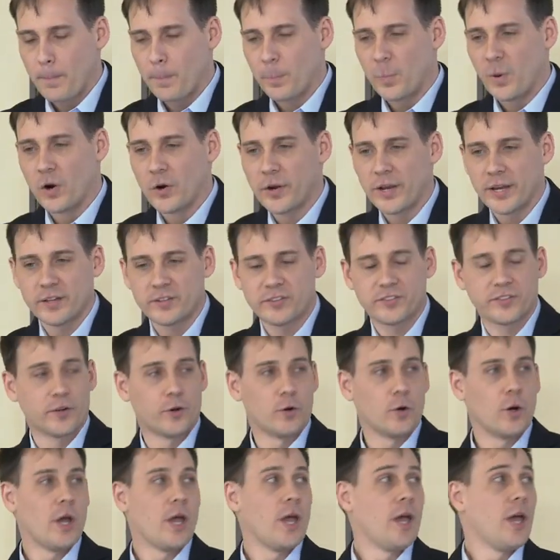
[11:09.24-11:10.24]
Okay,
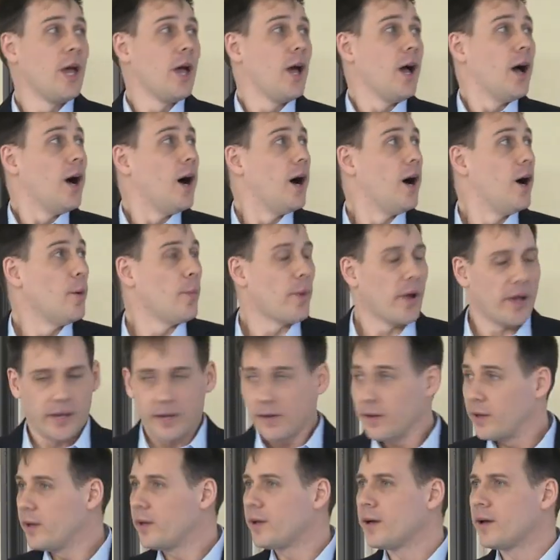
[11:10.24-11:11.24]
so um,
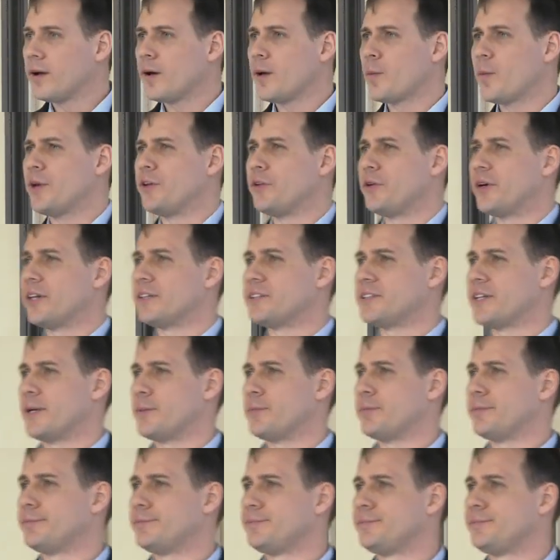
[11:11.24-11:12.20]
how am I doing on time?